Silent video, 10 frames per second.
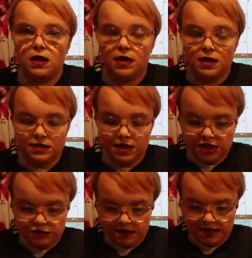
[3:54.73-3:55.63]
is
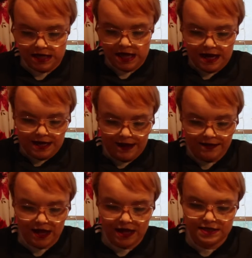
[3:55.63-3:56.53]
this piece here. Now
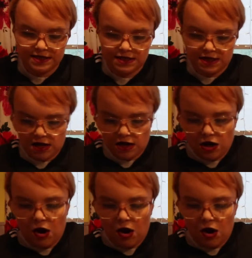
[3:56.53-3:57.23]
this